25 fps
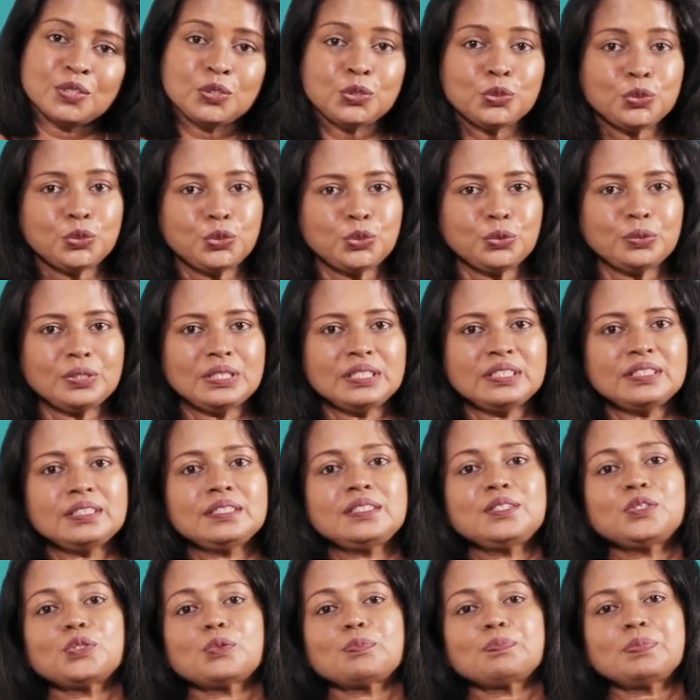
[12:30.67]
Usually
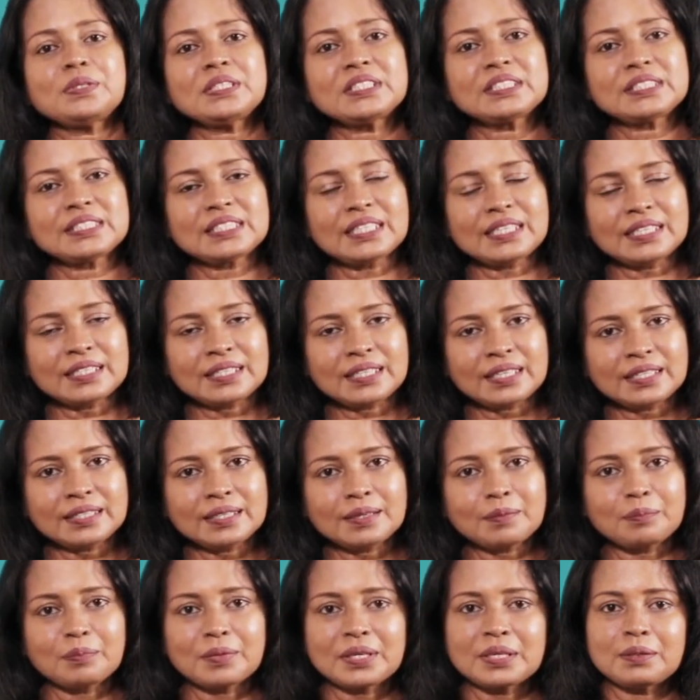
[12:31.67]
the topics are
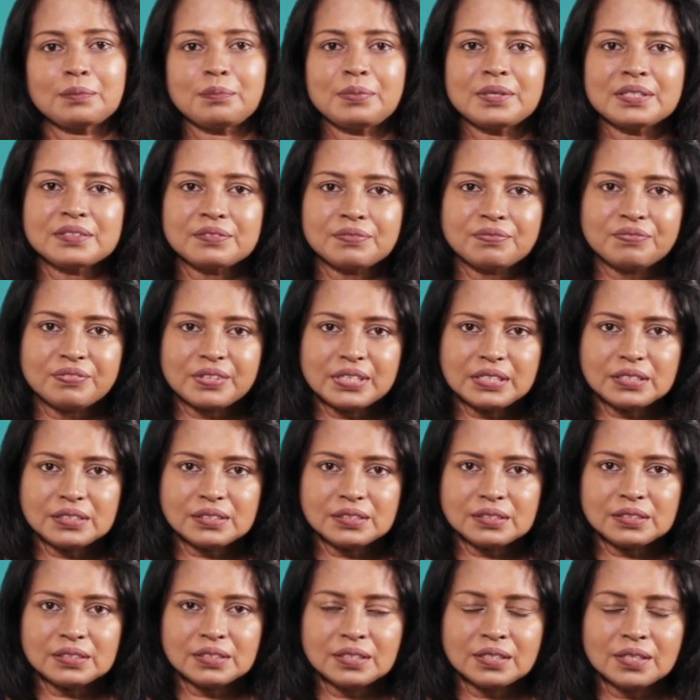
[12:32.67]
like "my best
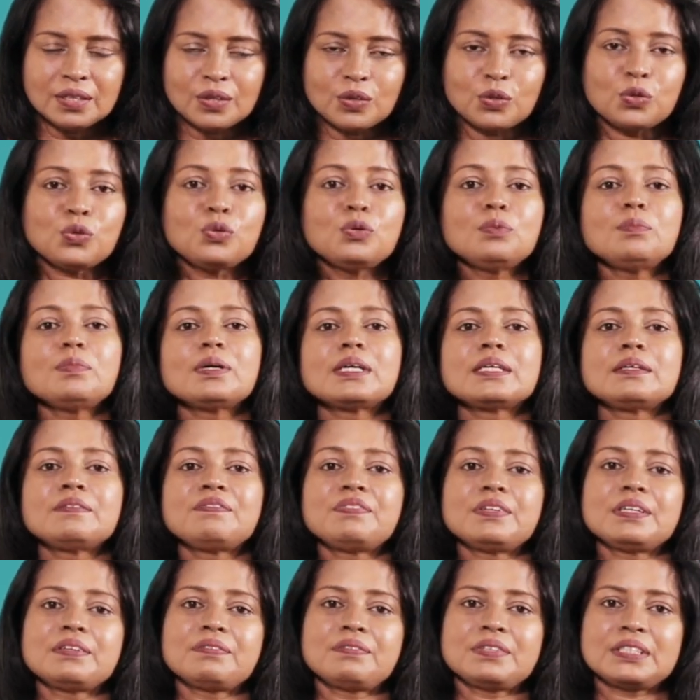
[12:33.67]
friend" or "my
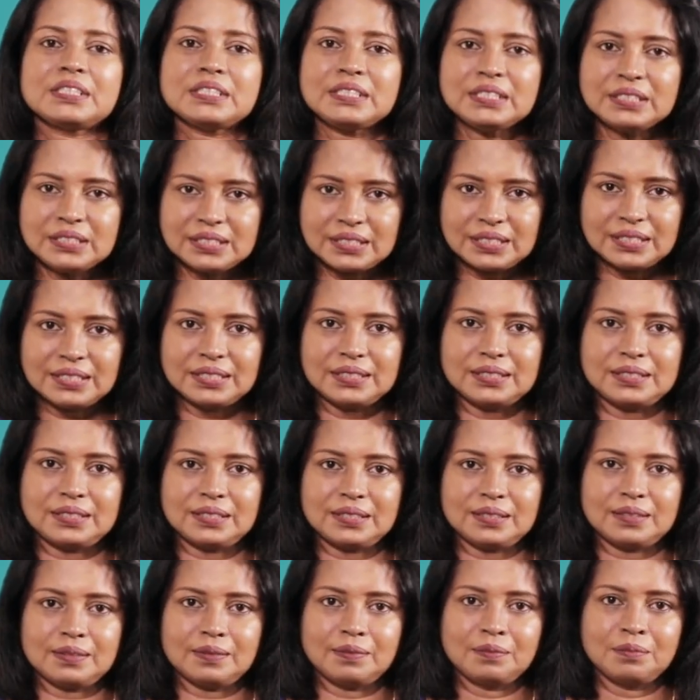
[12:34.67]
favorite
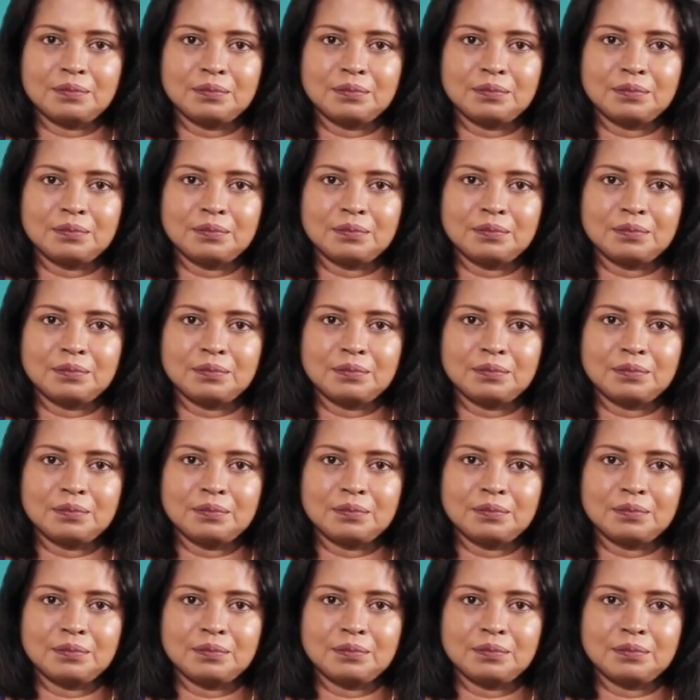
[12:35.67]
teacher."